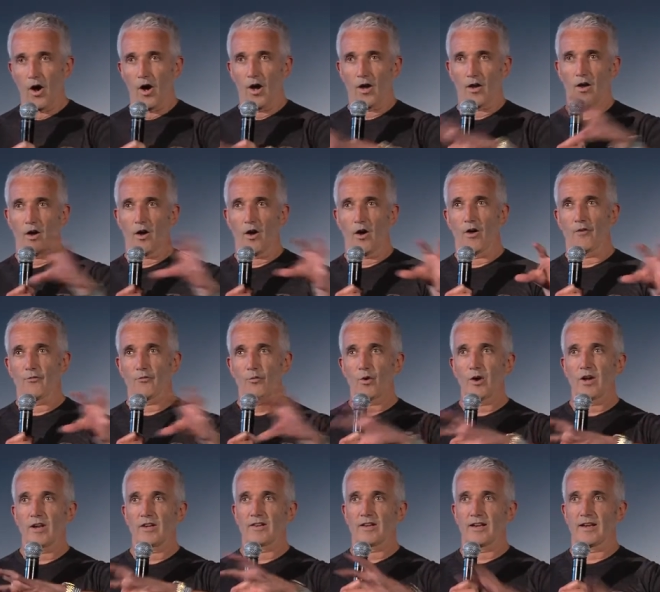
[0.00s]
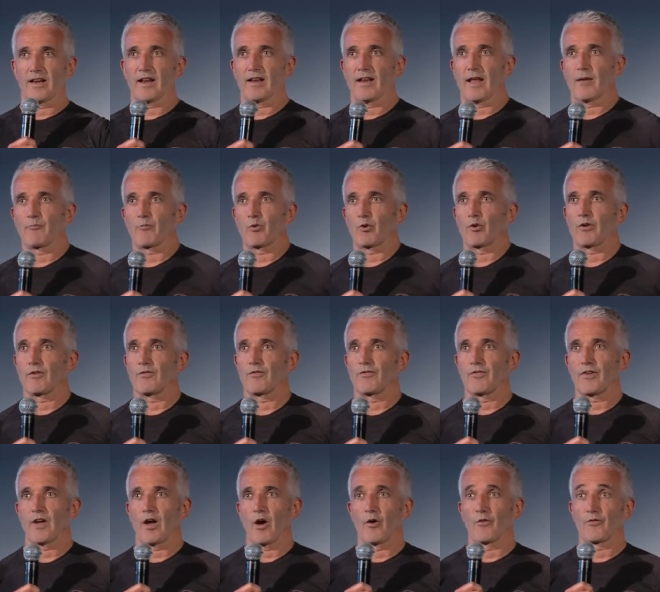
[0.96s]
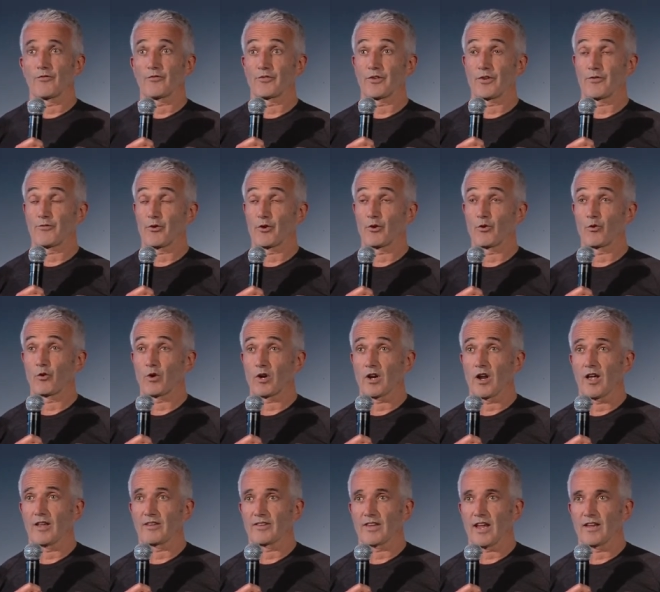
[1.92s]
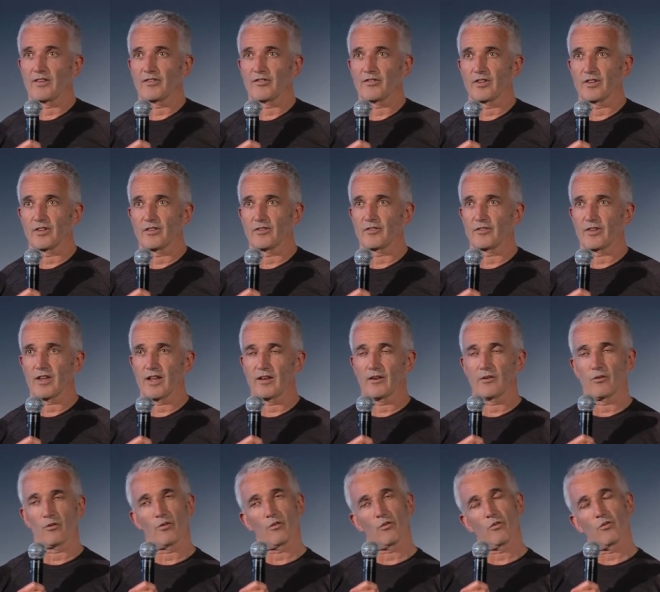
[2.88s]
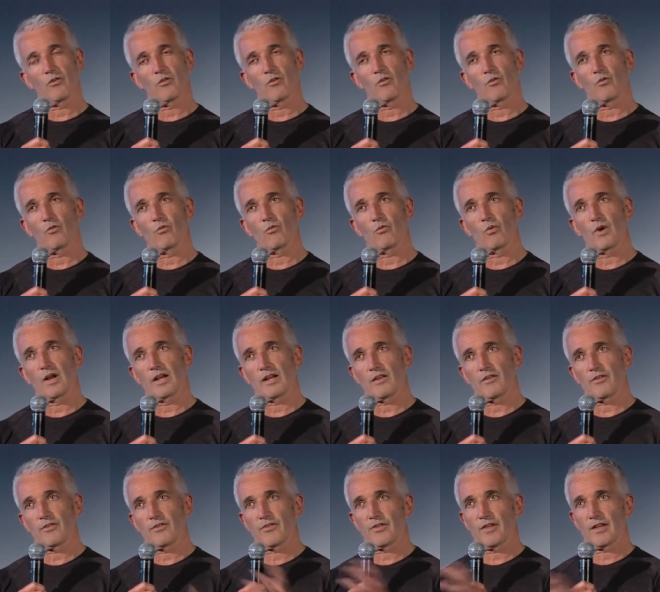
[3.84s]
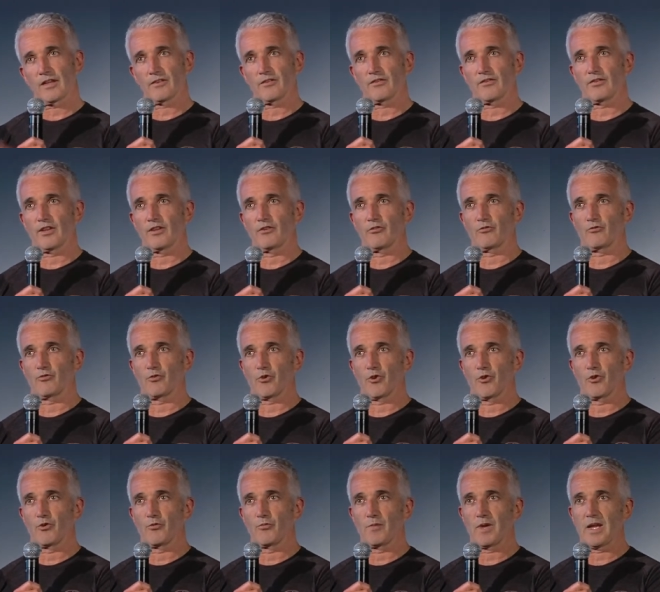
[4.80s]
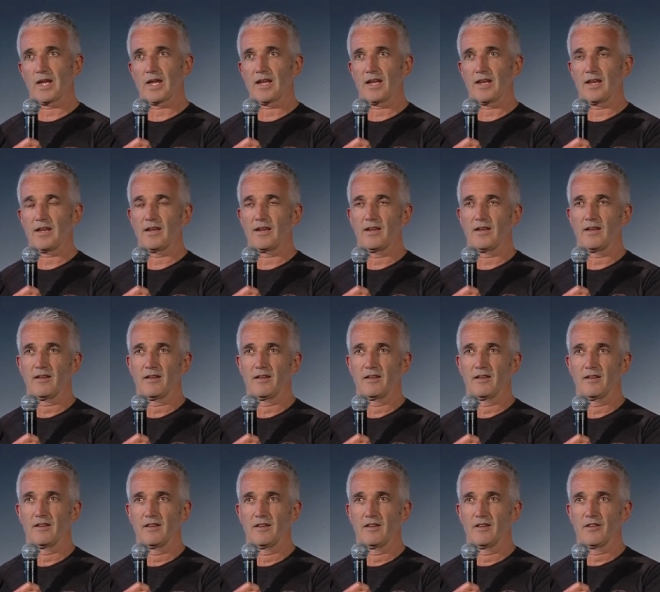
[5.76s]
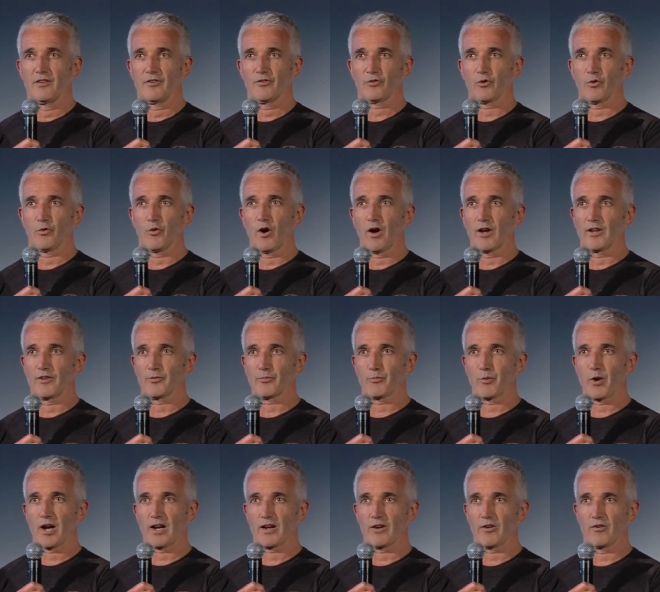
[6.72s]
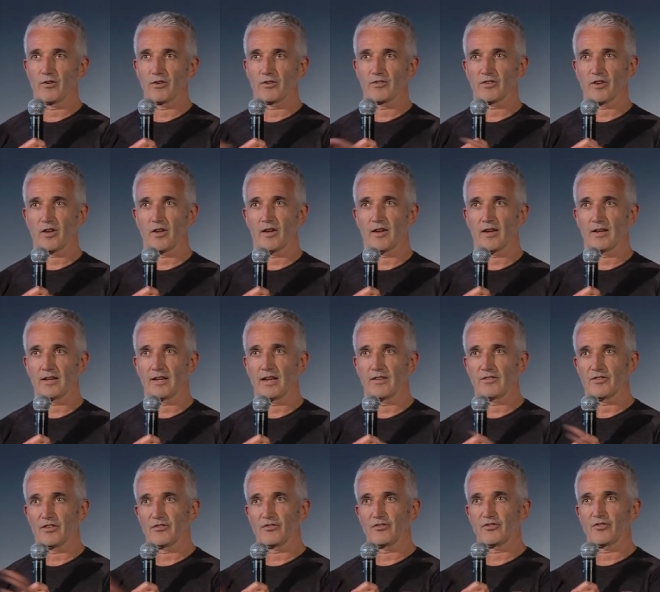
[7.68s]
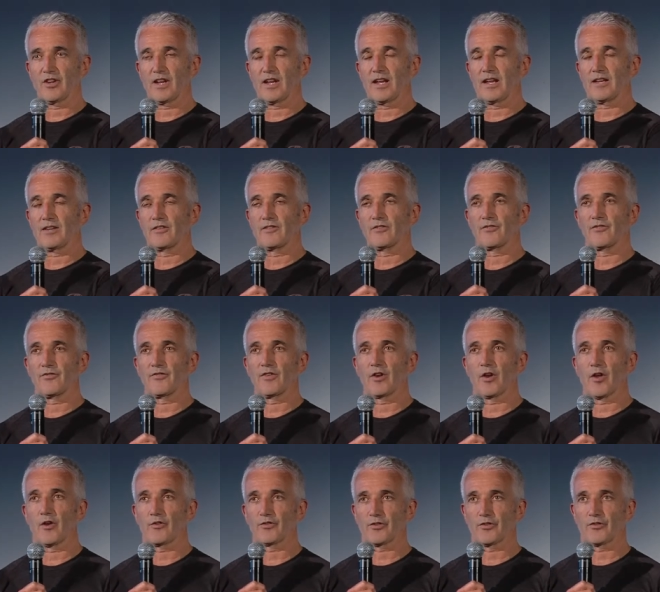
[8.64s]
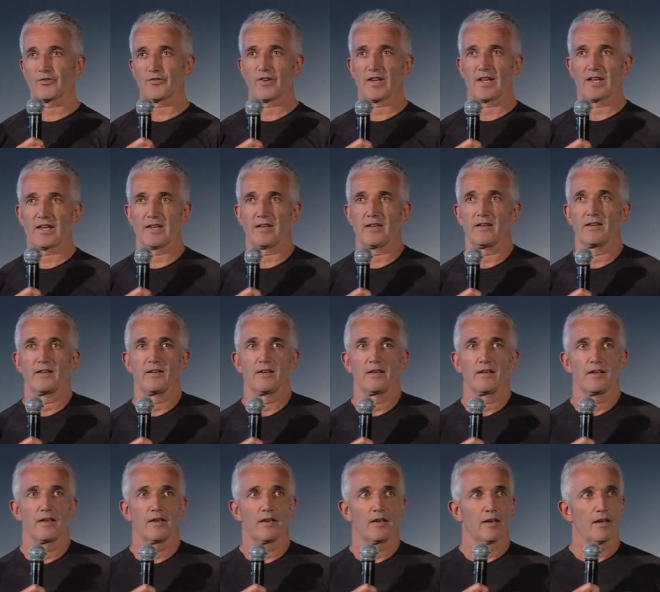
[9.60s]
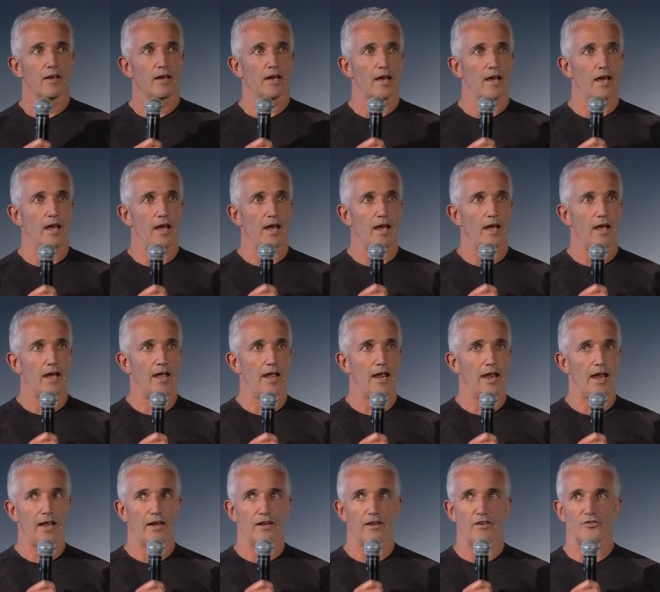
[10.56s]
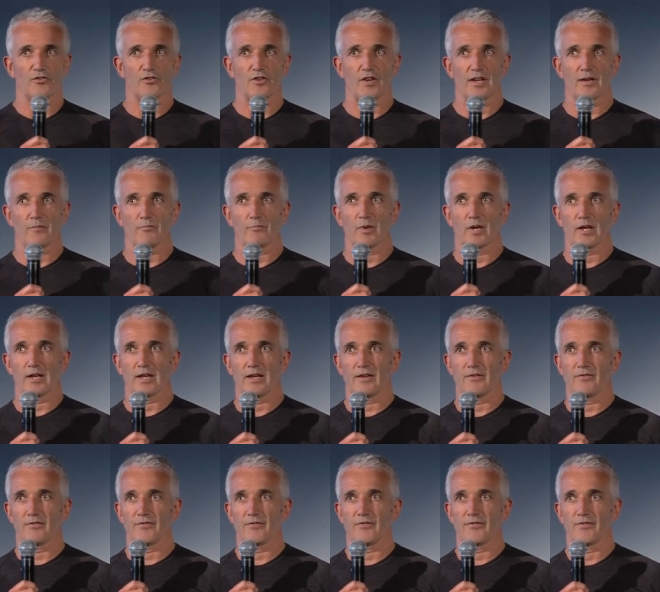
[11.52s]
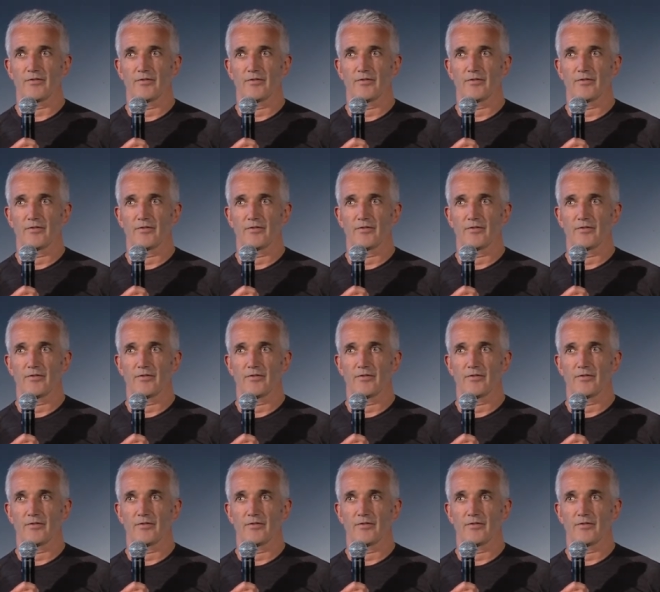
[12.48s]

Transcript: I've worked in a number of, of different organisations, and one of the things that drew me to Icebreaker is, I guess, a shared philosophy uh, and a shared belief